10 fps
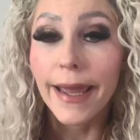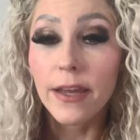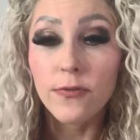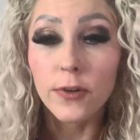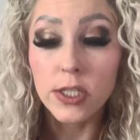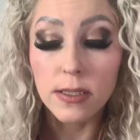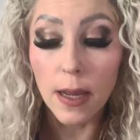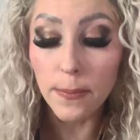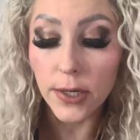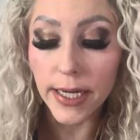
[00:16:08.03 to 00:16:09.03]
If for
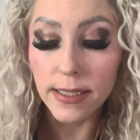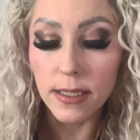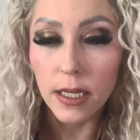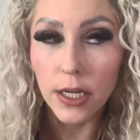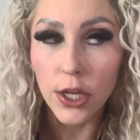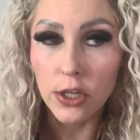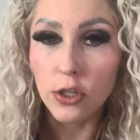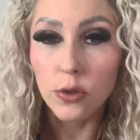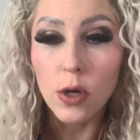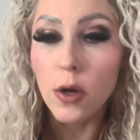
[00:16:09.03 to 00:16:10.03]
some reason
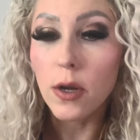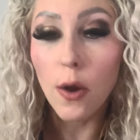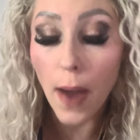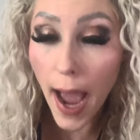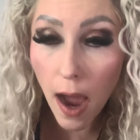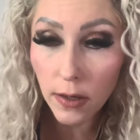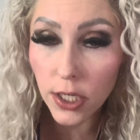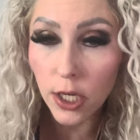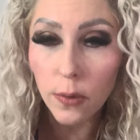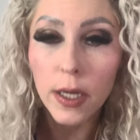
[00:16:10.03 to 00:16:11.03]
you don't know how to
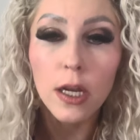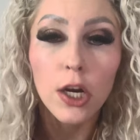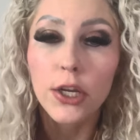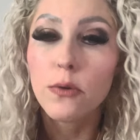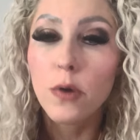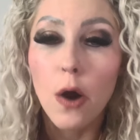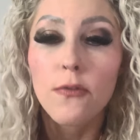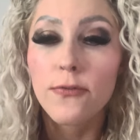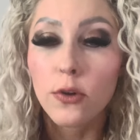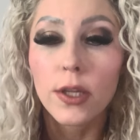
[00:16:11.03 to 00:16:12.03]
do it or you
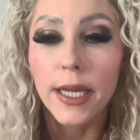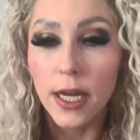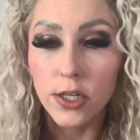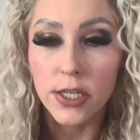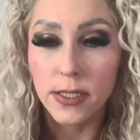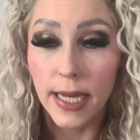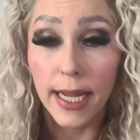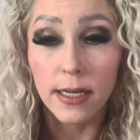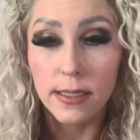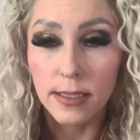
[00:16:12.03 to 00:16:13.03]
don't fully
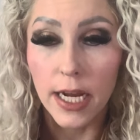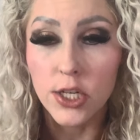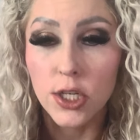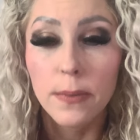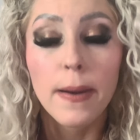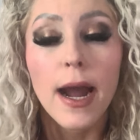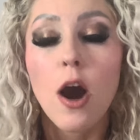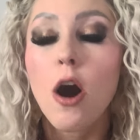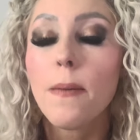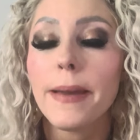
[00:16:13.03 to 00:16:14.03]
understand a section, by
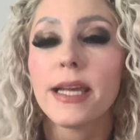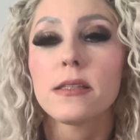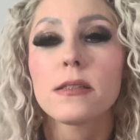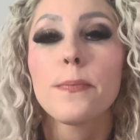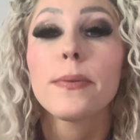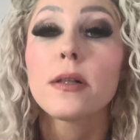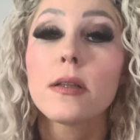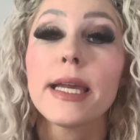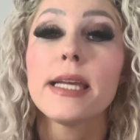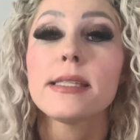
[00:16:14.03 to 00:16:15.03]
all means,
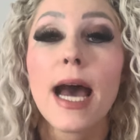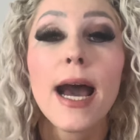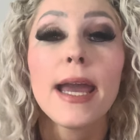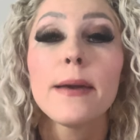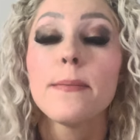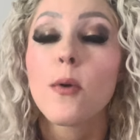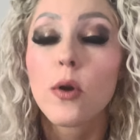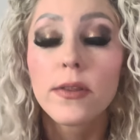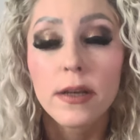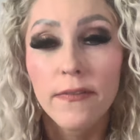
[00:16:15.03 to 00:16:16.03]
please, I am
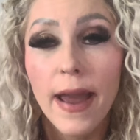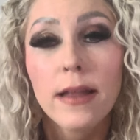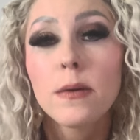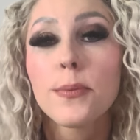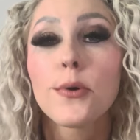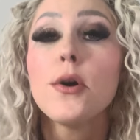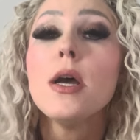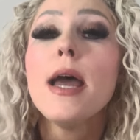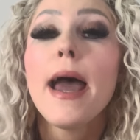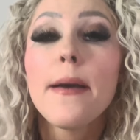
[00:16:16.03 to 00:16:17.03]
more than available
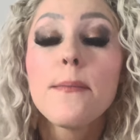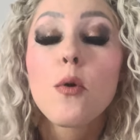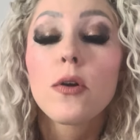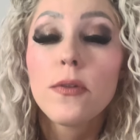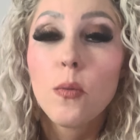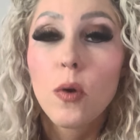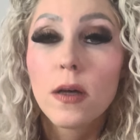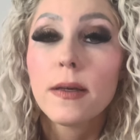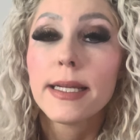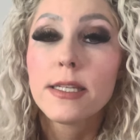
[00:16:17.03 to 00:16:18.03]
and more than
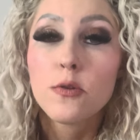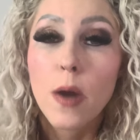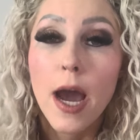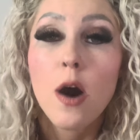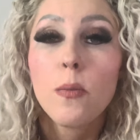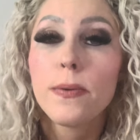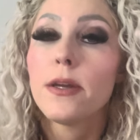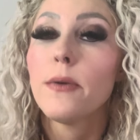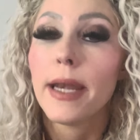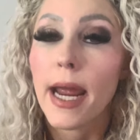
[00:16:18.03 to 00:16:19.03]
willing to help
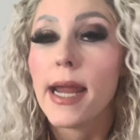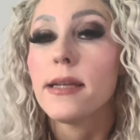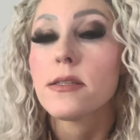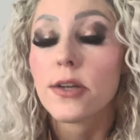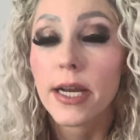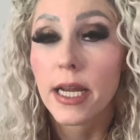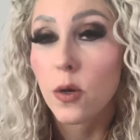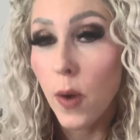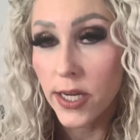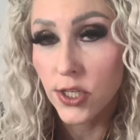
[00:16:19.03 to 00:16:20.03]
you and answer any
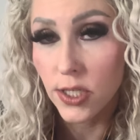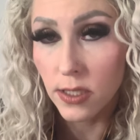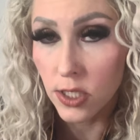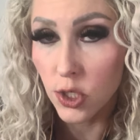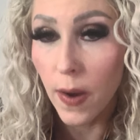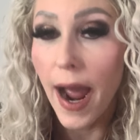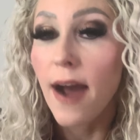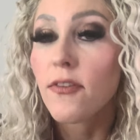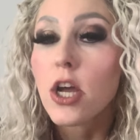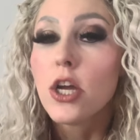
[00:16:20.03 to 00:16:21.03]
questions that you
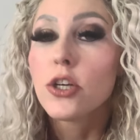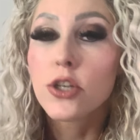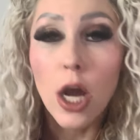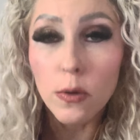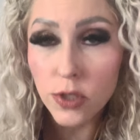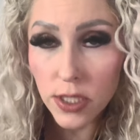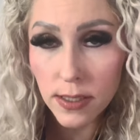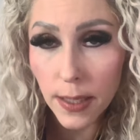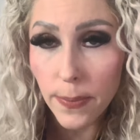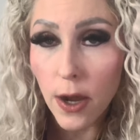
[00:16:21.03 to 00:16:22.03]
have. Don't just
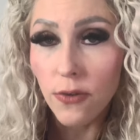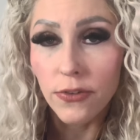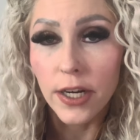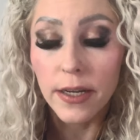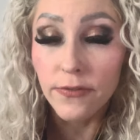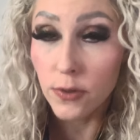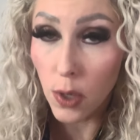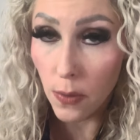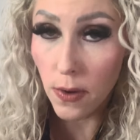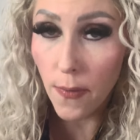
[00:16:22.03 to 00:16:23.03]
skip over it if you
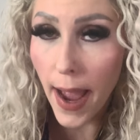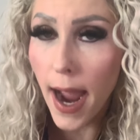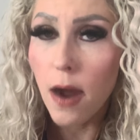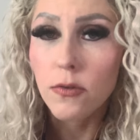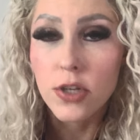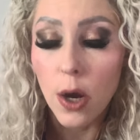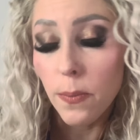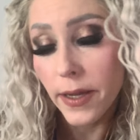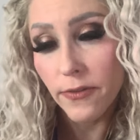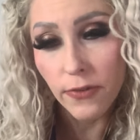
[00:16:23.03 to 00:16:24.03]
don't know how.
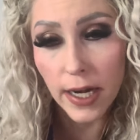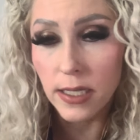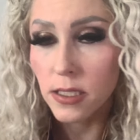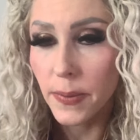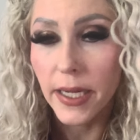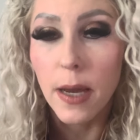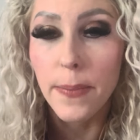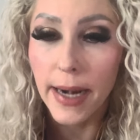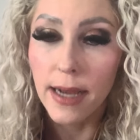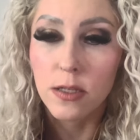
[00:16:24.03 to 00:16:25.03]
Don't be afraid to speak
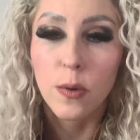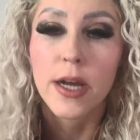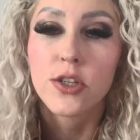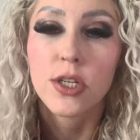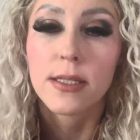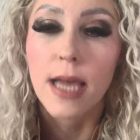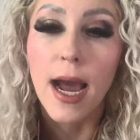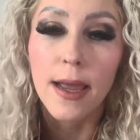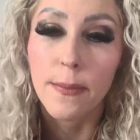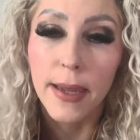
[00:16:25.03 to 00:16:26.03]
up and ask questions.
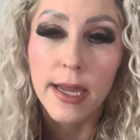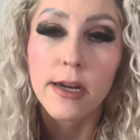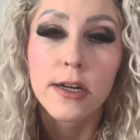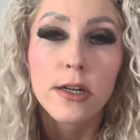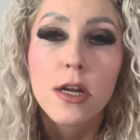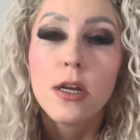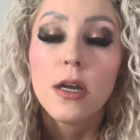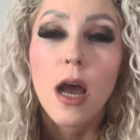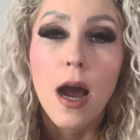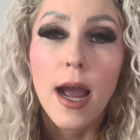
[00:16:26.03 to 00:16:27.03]
I am here
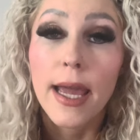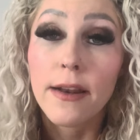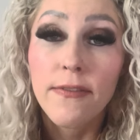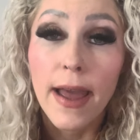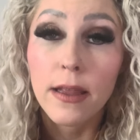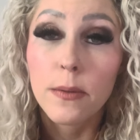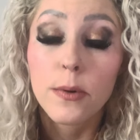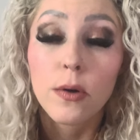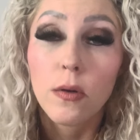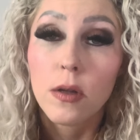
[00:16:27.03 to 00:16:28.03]
and
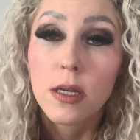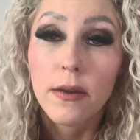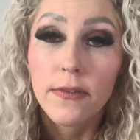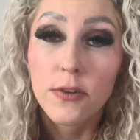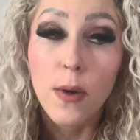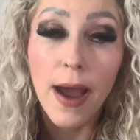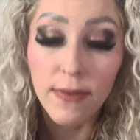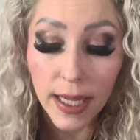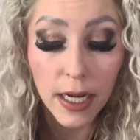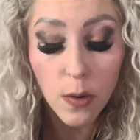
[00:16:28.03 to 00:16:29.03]
available if you have
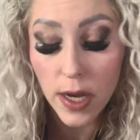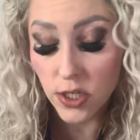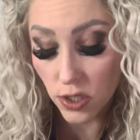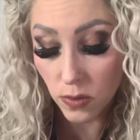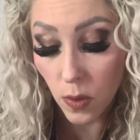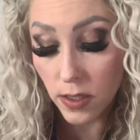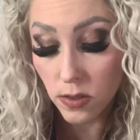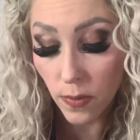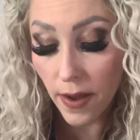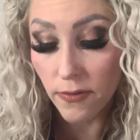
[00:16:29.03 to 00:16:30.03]
any questions
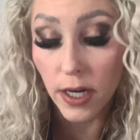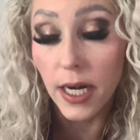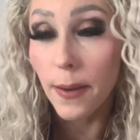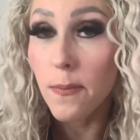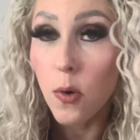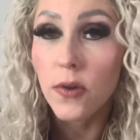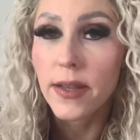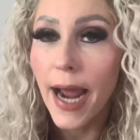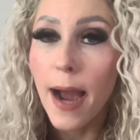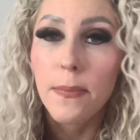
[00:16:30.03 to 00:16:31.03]
whatsoever, and I'm more
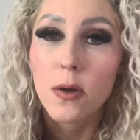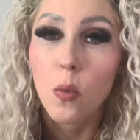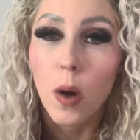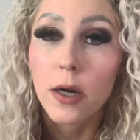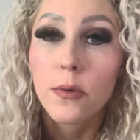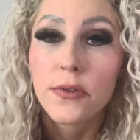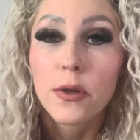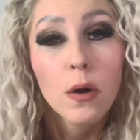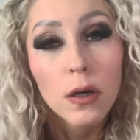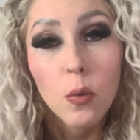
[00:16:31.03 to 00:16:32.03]
than happy to work with
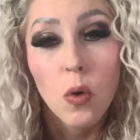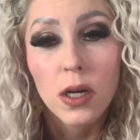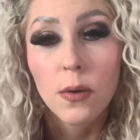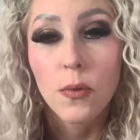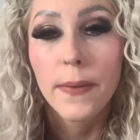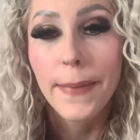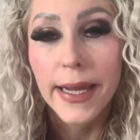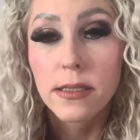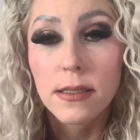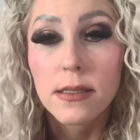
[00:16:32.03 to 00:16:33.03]
you on a one-on-one
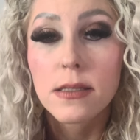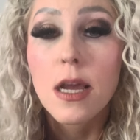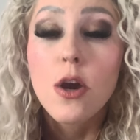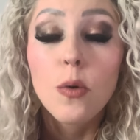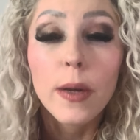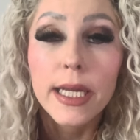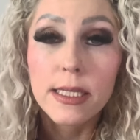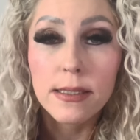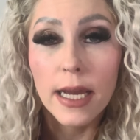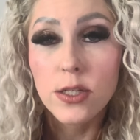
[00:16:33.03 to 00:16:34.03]
basis. We
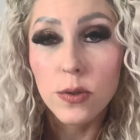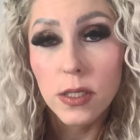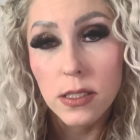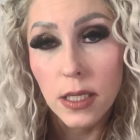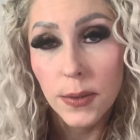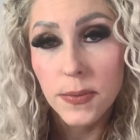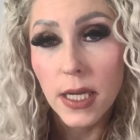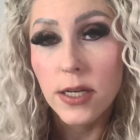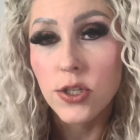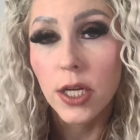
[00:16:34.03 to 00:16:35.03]
can schedule a Zoom
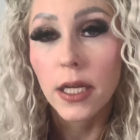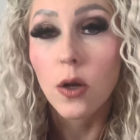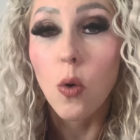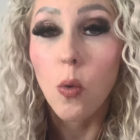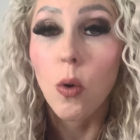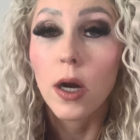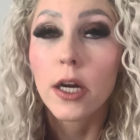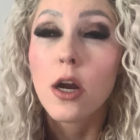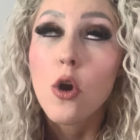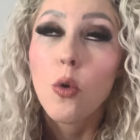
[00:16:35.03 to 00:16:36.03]
session,
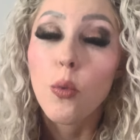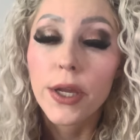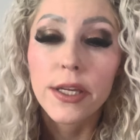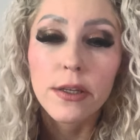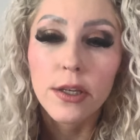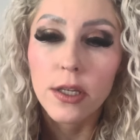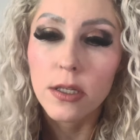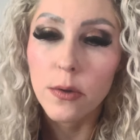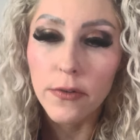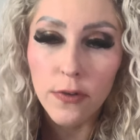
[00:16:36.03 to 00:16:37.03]
or we
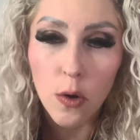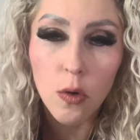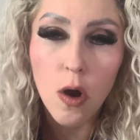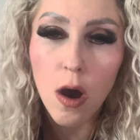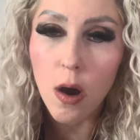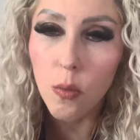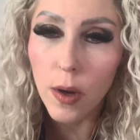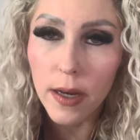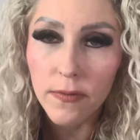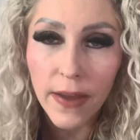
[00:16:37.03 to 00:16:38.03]
could do a phone call,
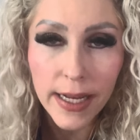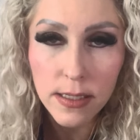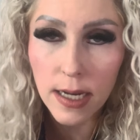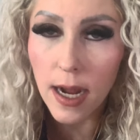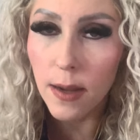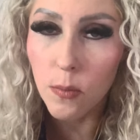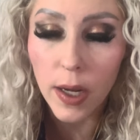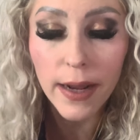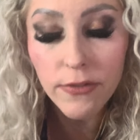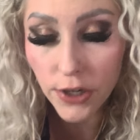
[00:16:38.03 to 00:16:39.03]
FaceTime,
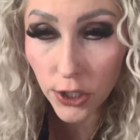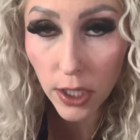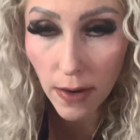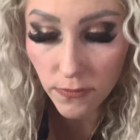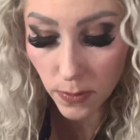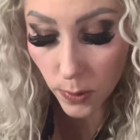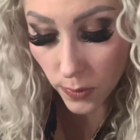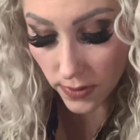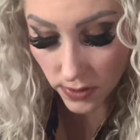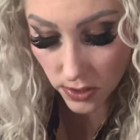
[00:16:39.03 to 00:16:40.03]
whatever you're comfortable
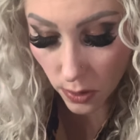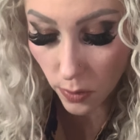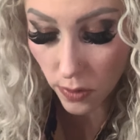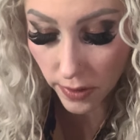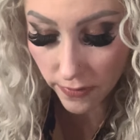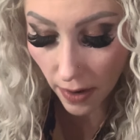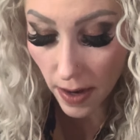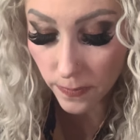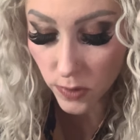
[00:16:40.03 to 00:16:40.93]
with is totally fine.